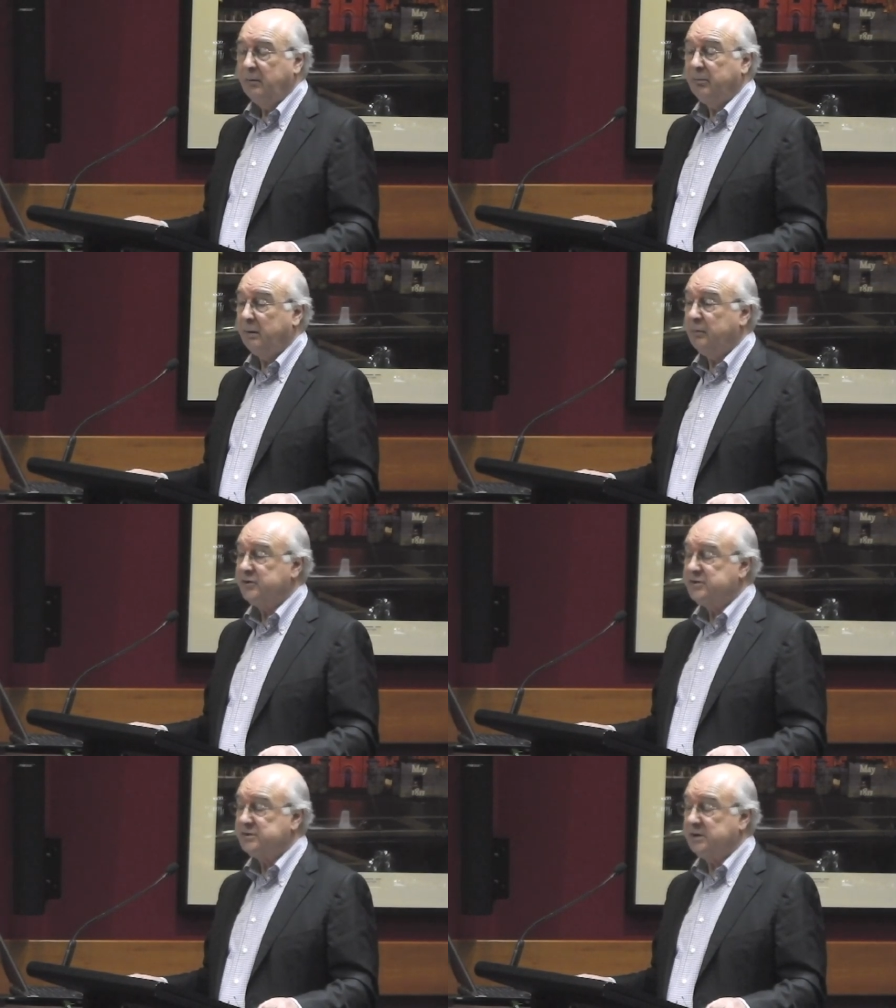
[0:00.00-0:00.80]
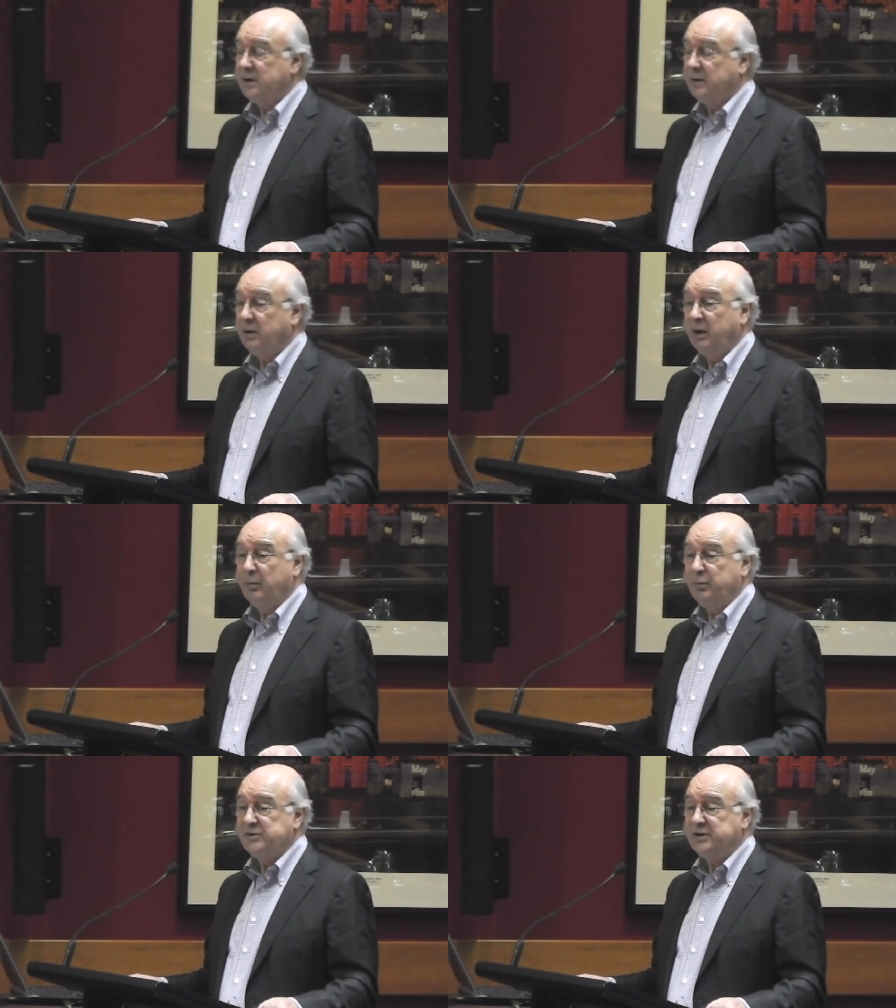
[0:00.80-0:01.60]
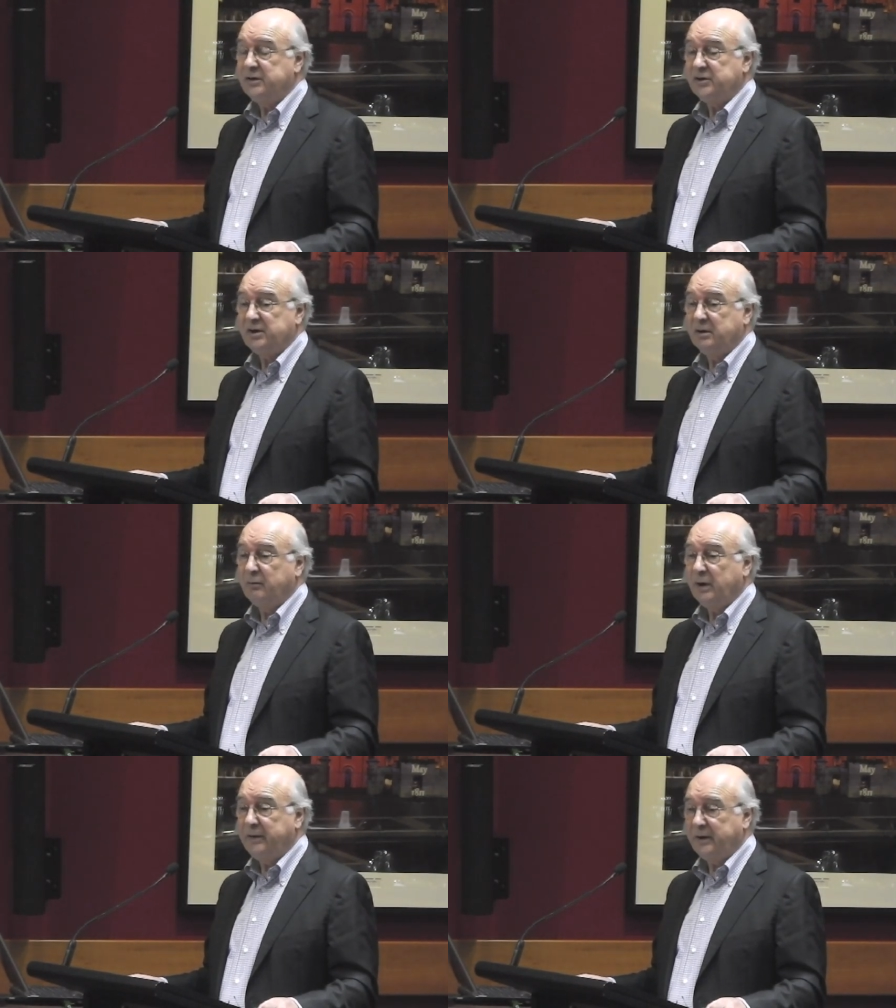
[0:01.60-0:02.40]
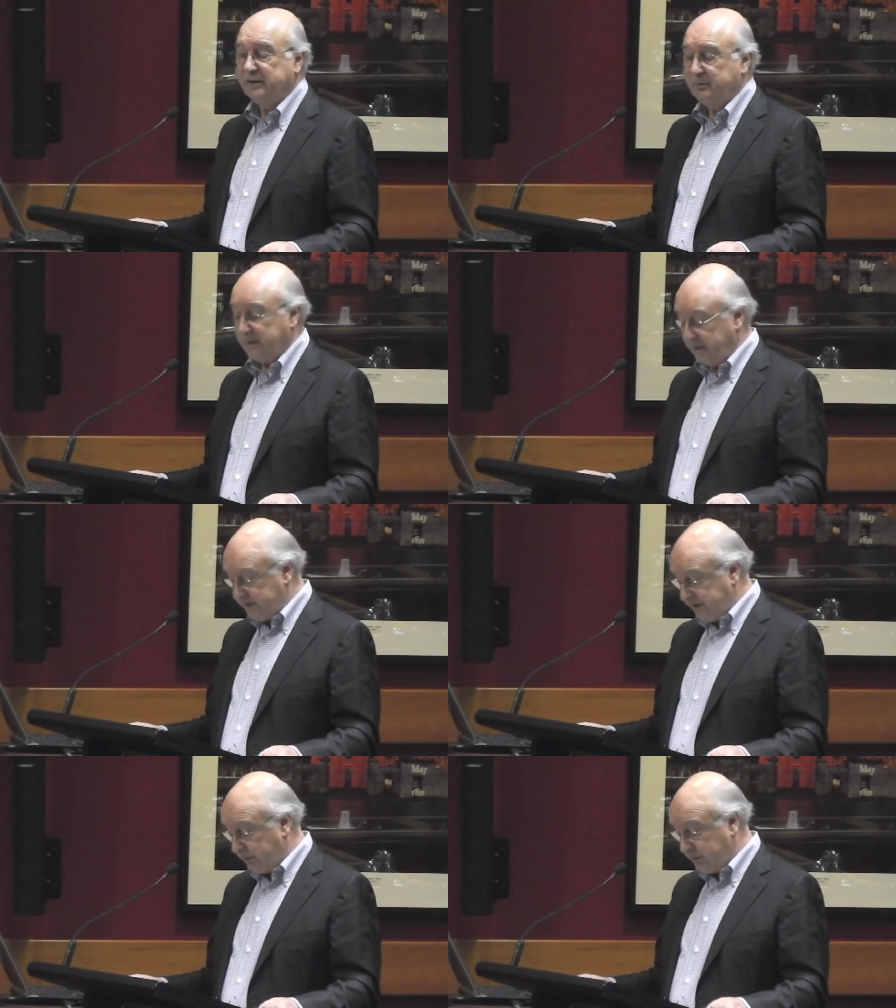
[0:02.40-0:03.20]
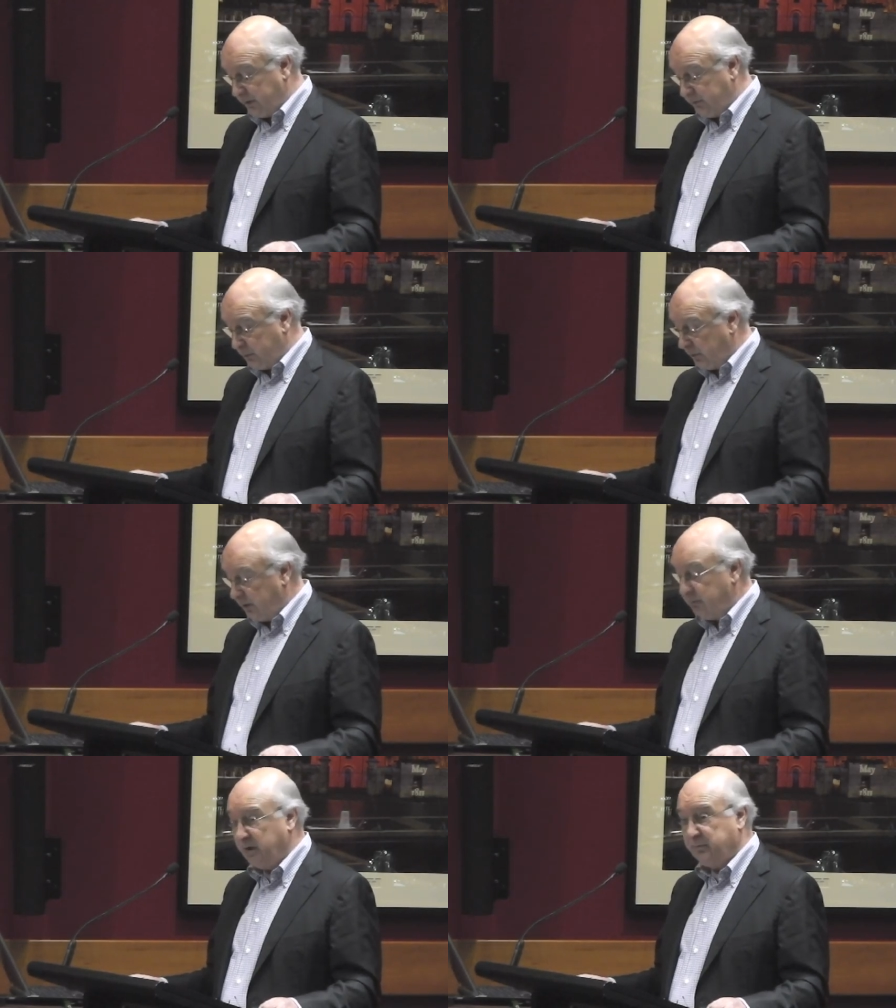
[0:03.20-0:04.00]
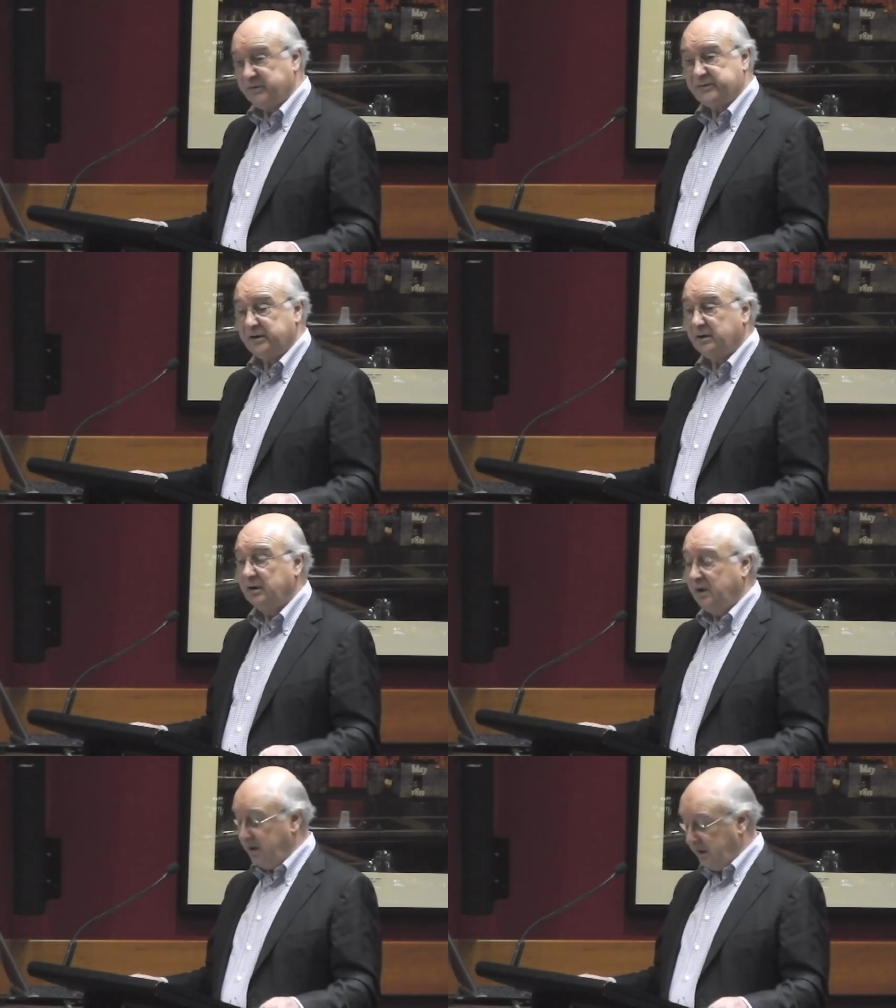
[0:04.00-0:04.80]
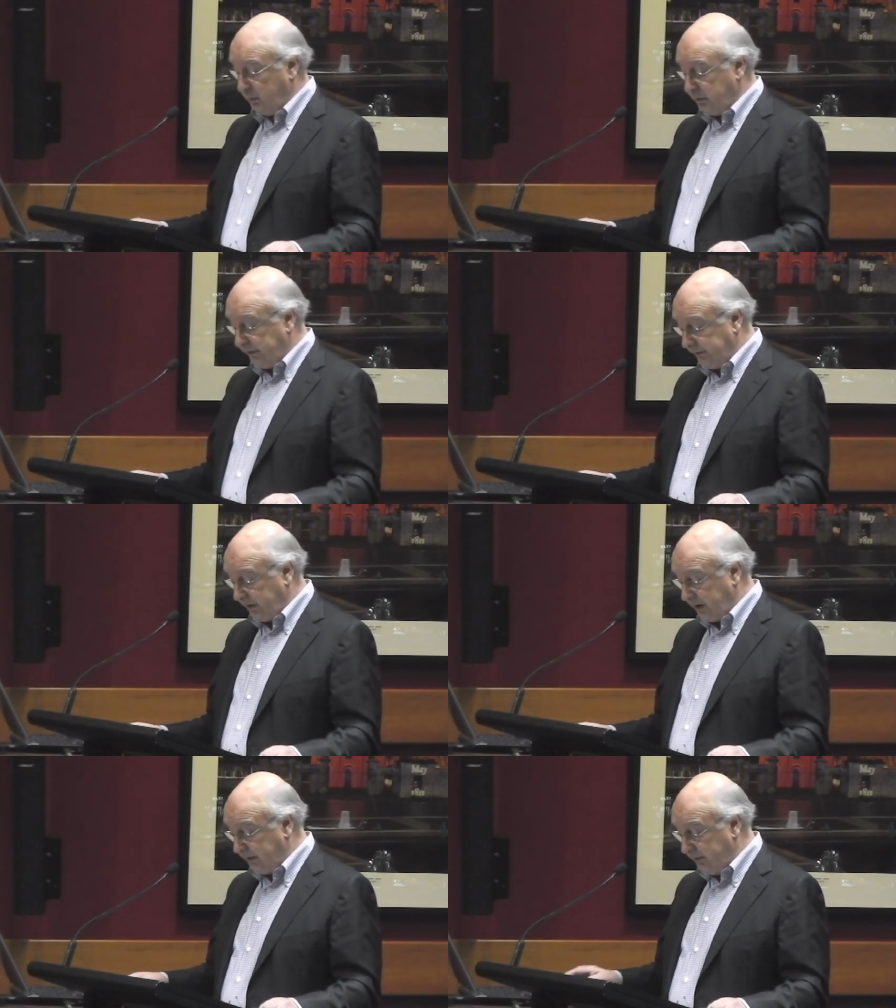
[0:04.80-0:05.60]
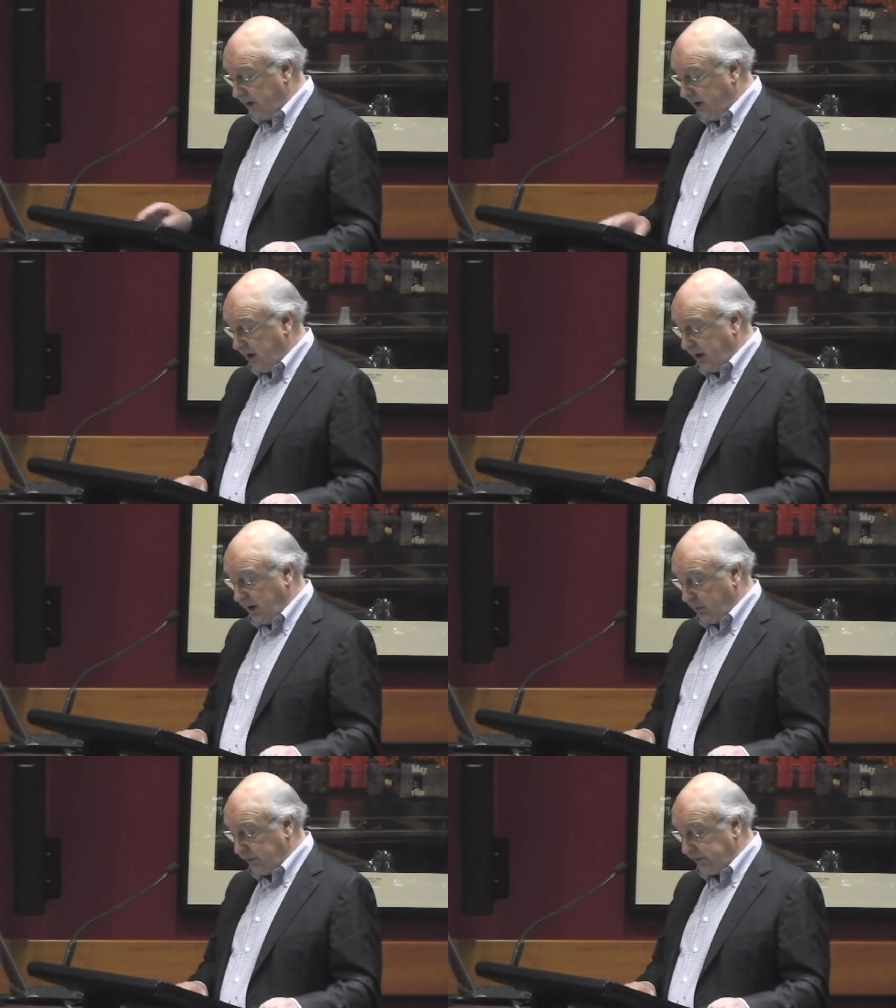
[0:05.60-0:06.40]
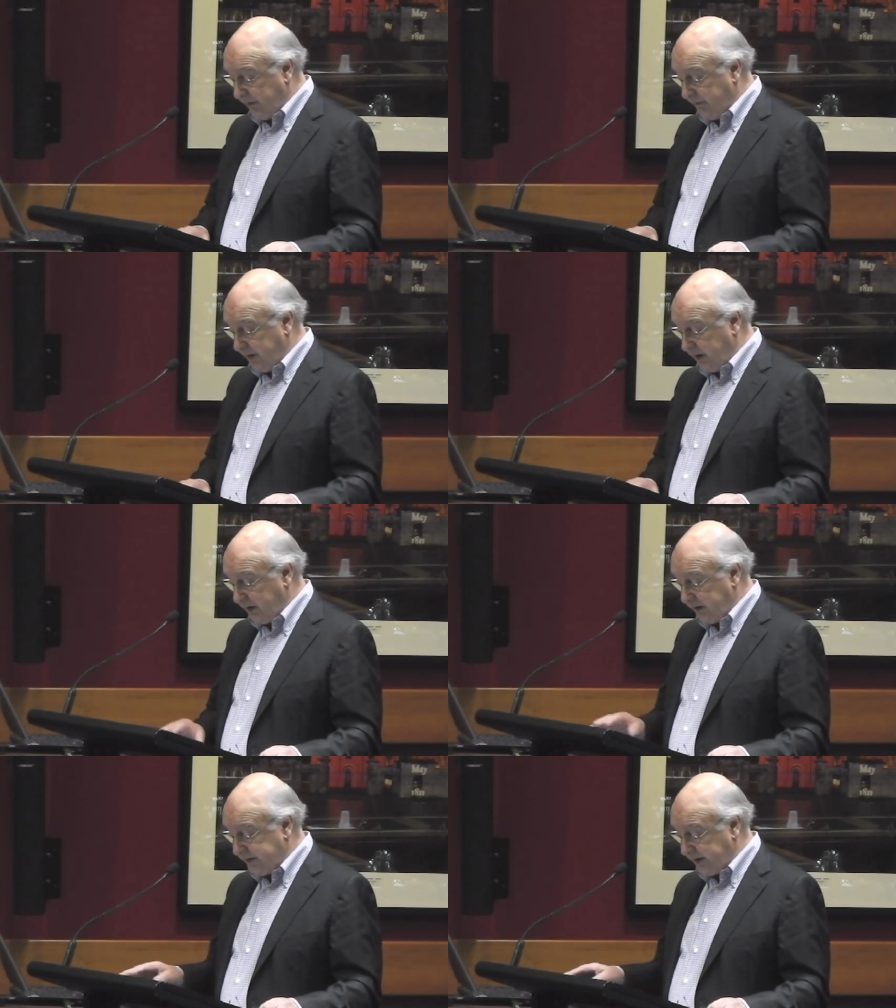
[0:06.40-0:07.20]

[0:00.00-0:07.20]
published, uh, an abridged edition of one thousand pages. That was that was what I read, but still, it was um, it was something that.